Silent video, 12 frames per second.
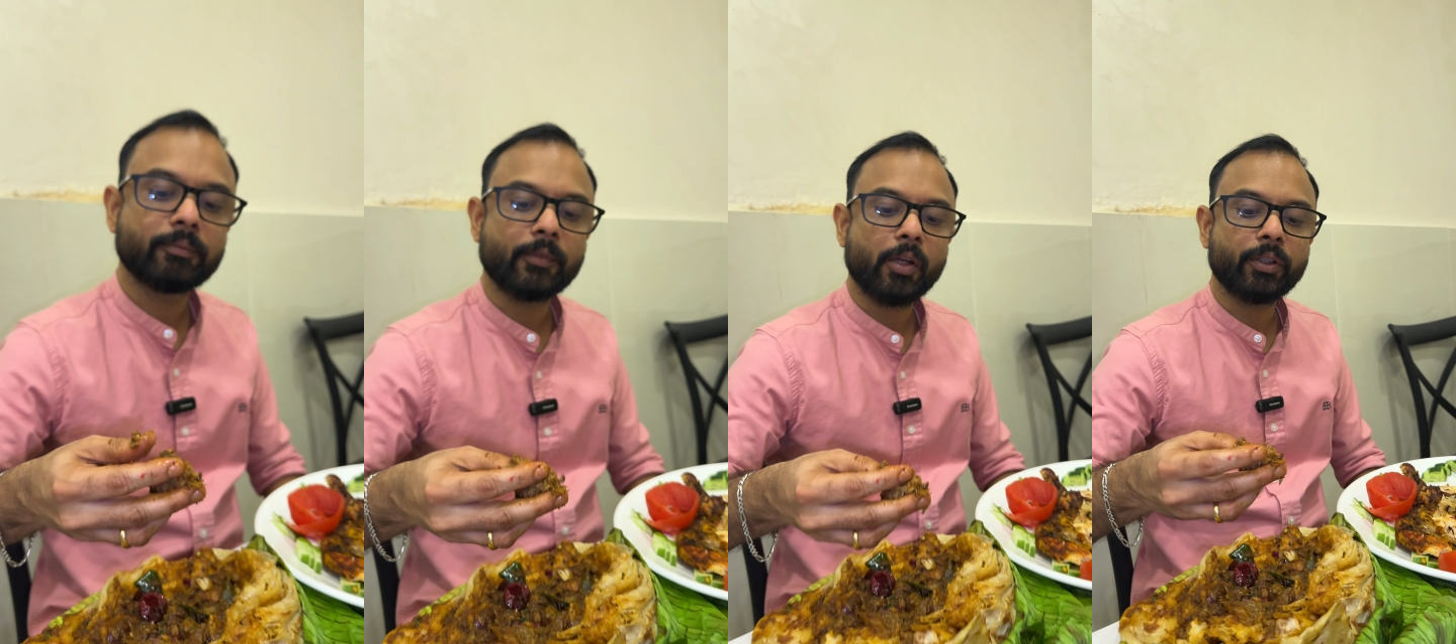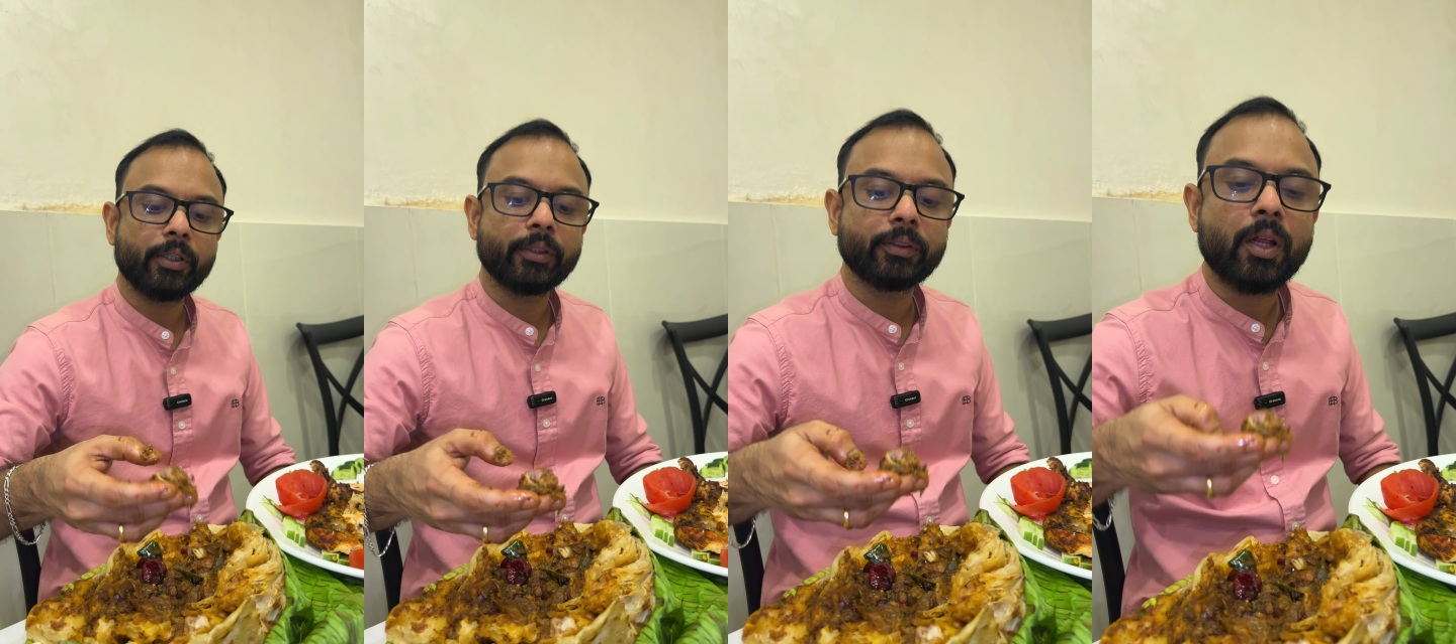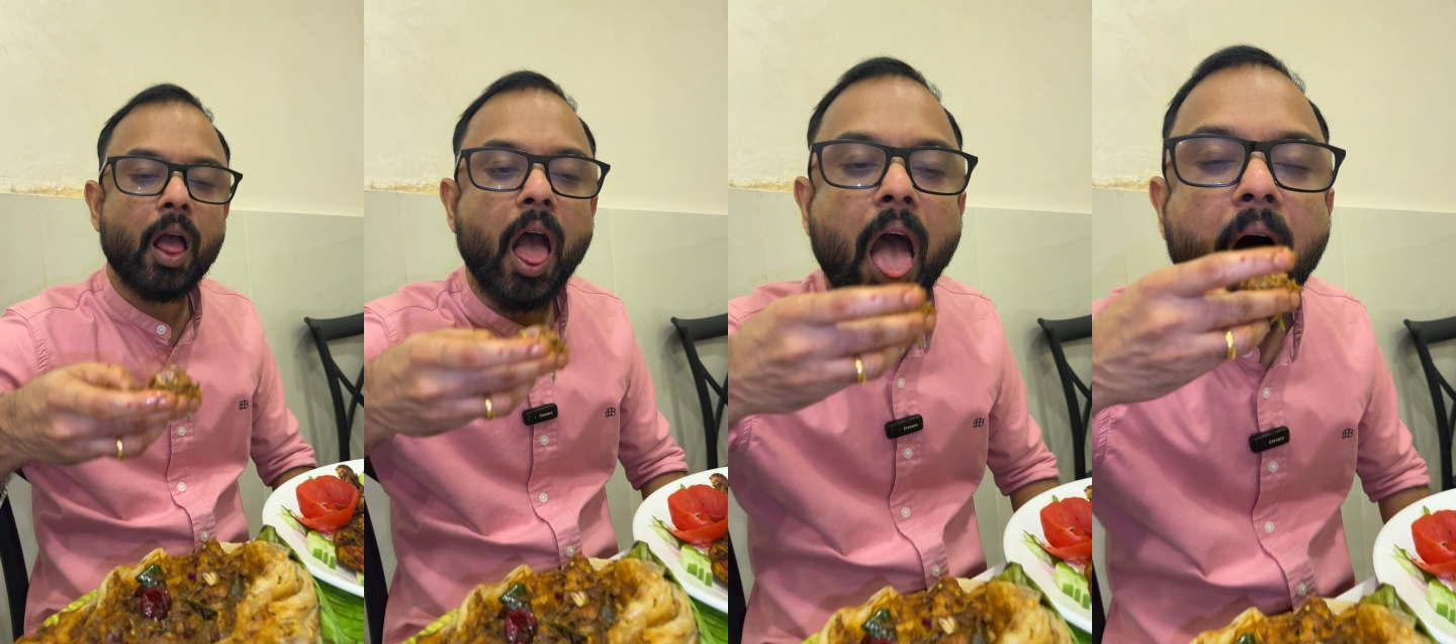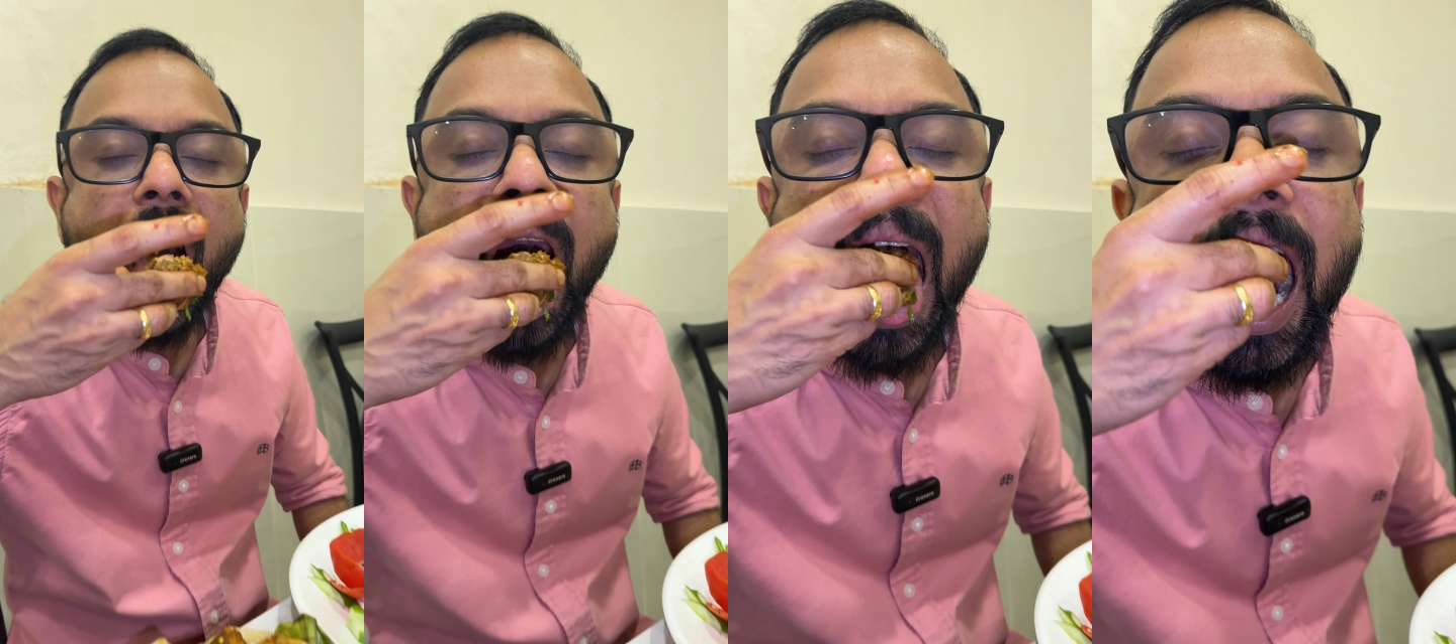Just
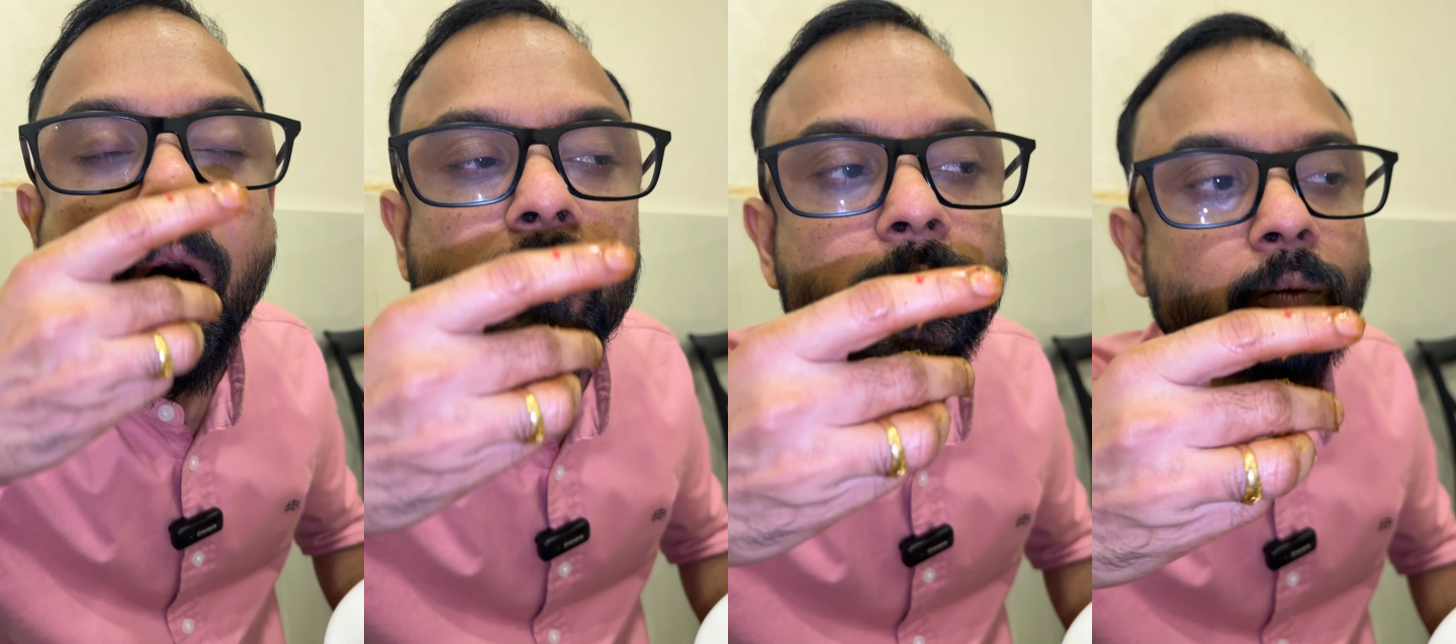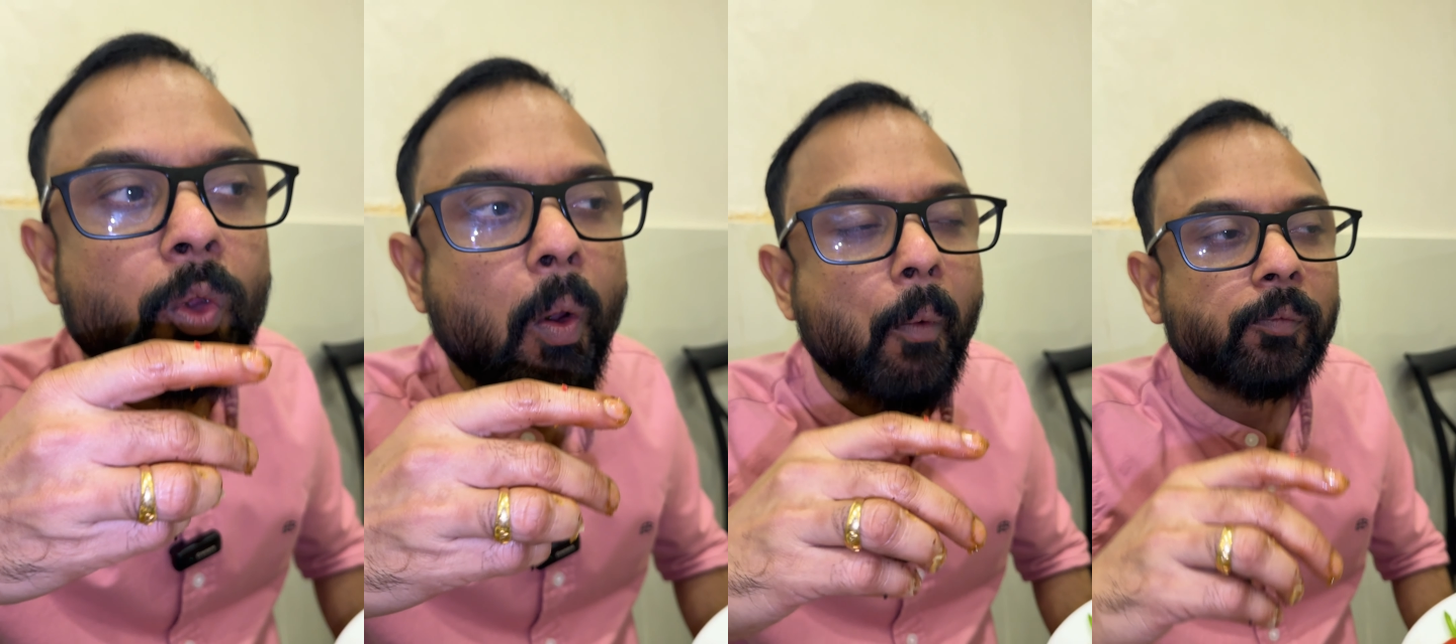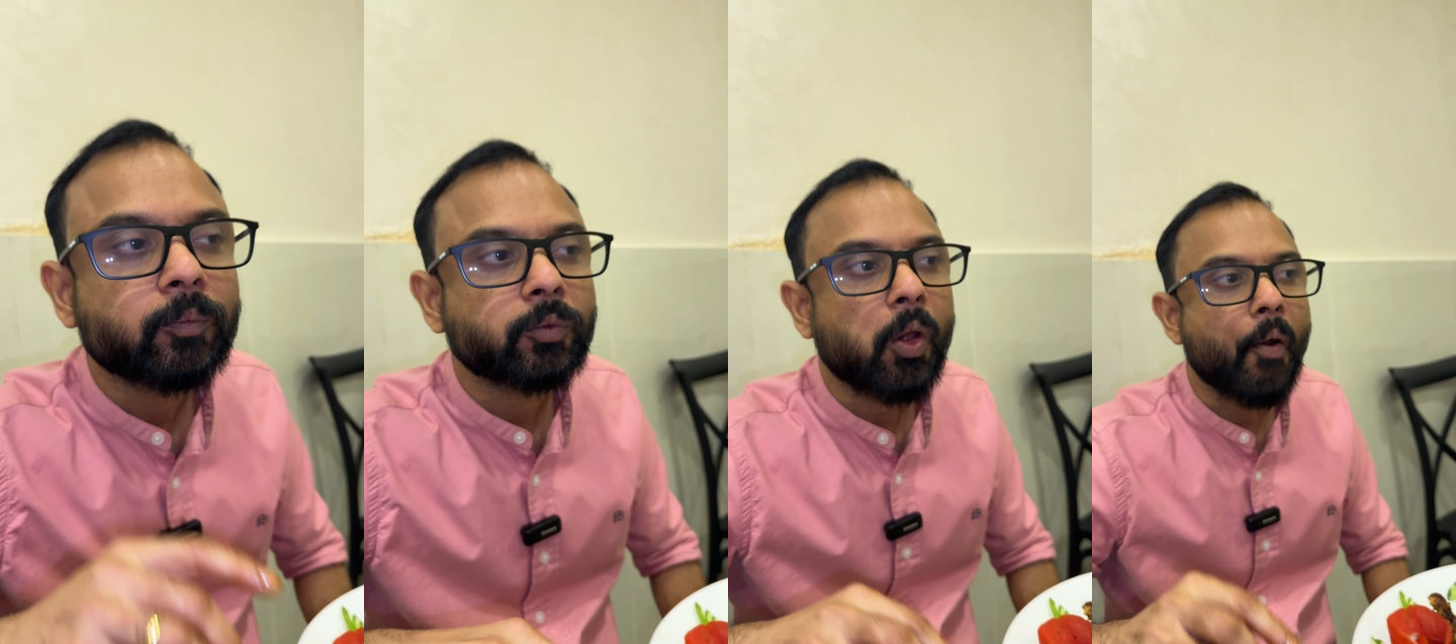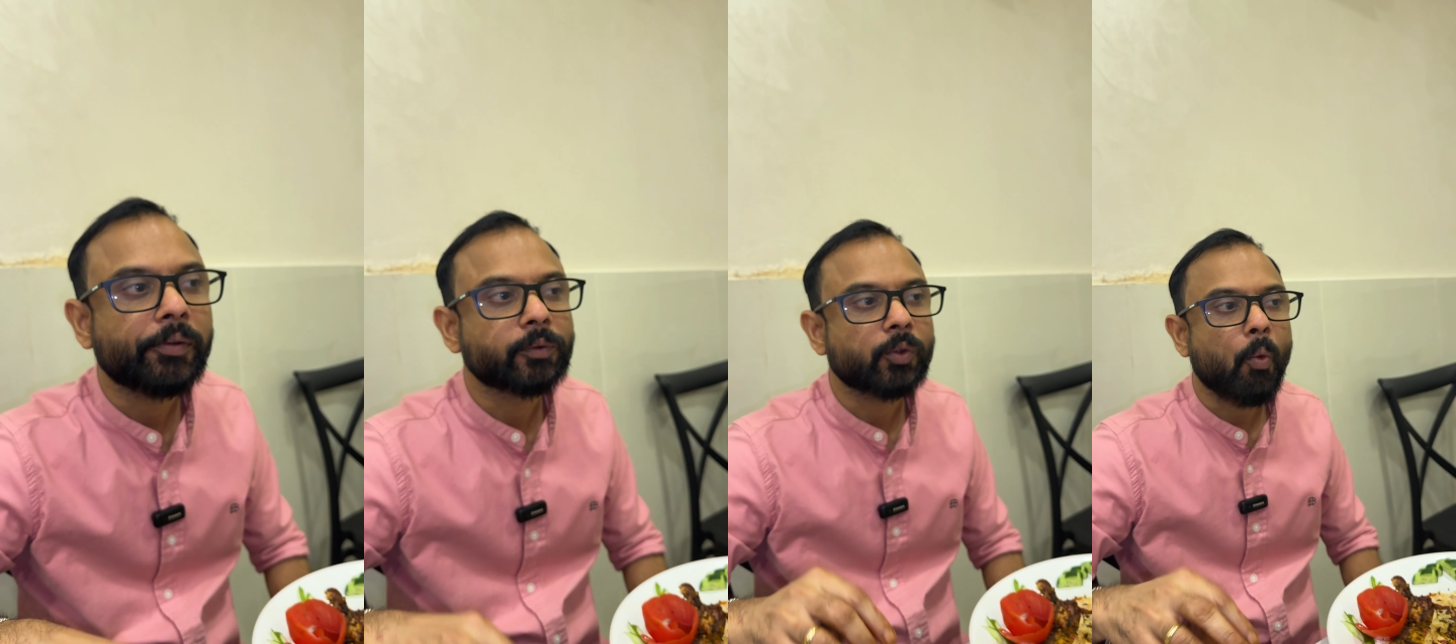14 dirhams Sumatra Virnoli in
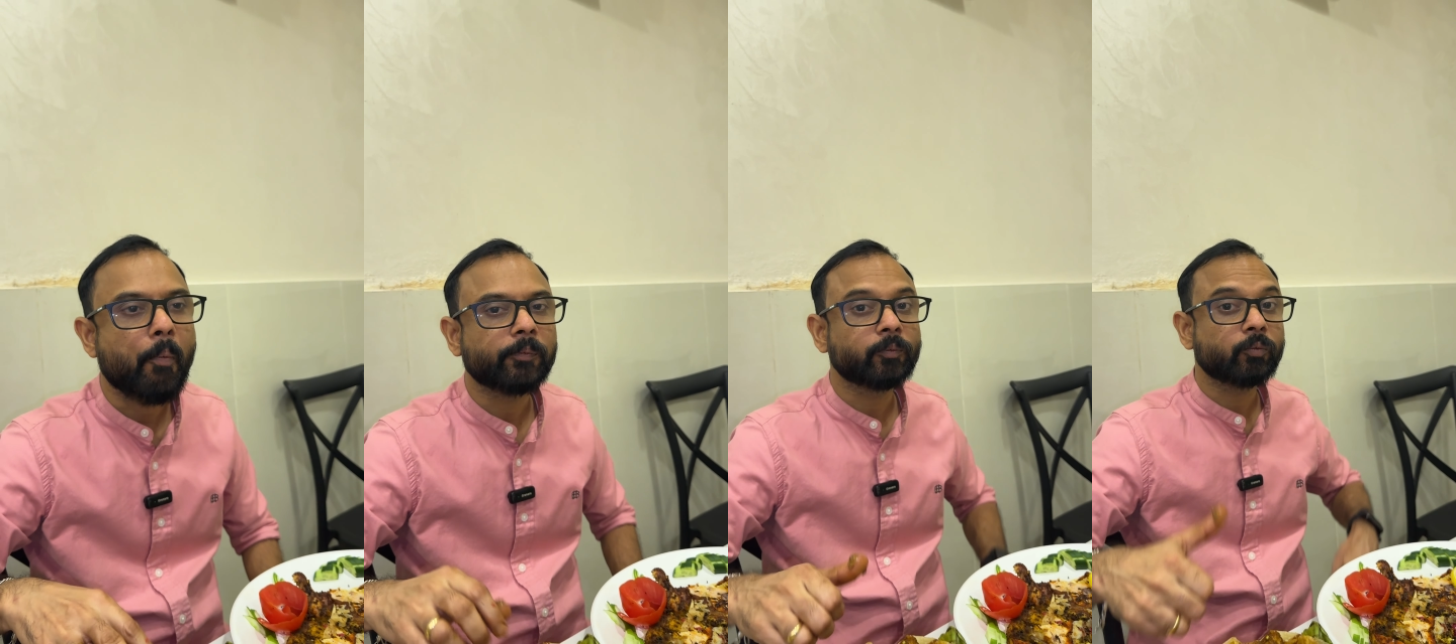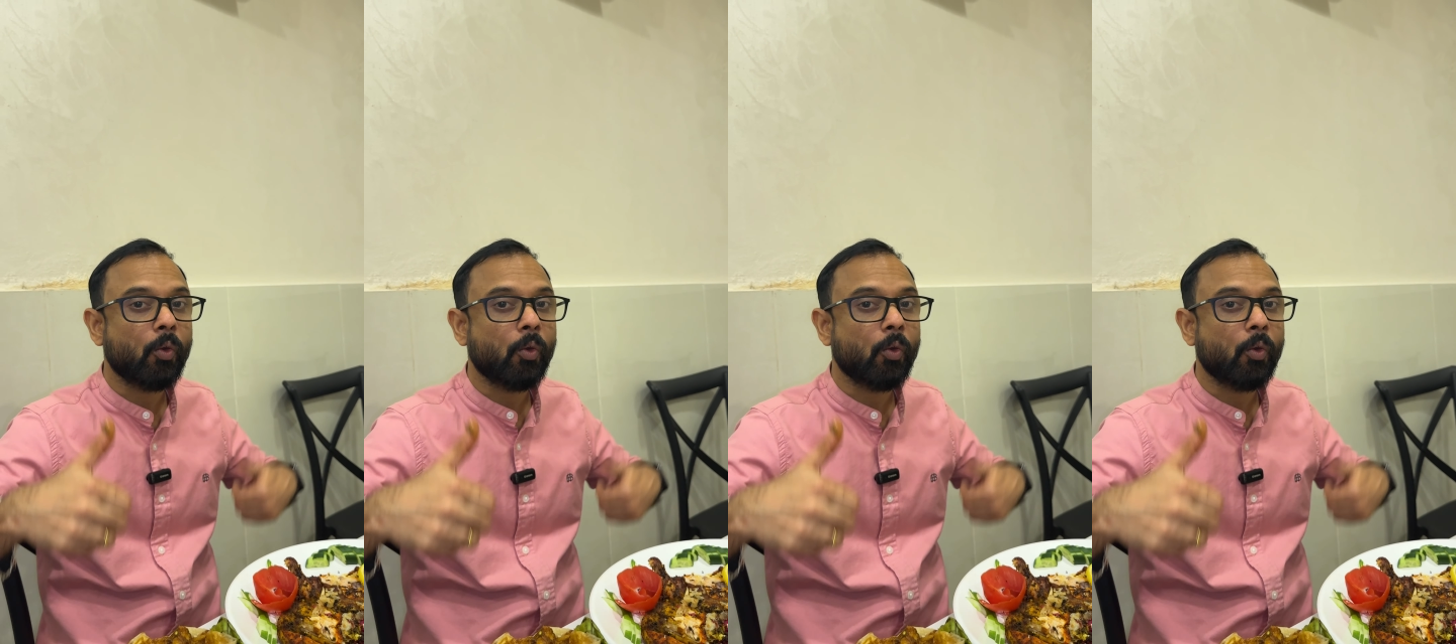the rate.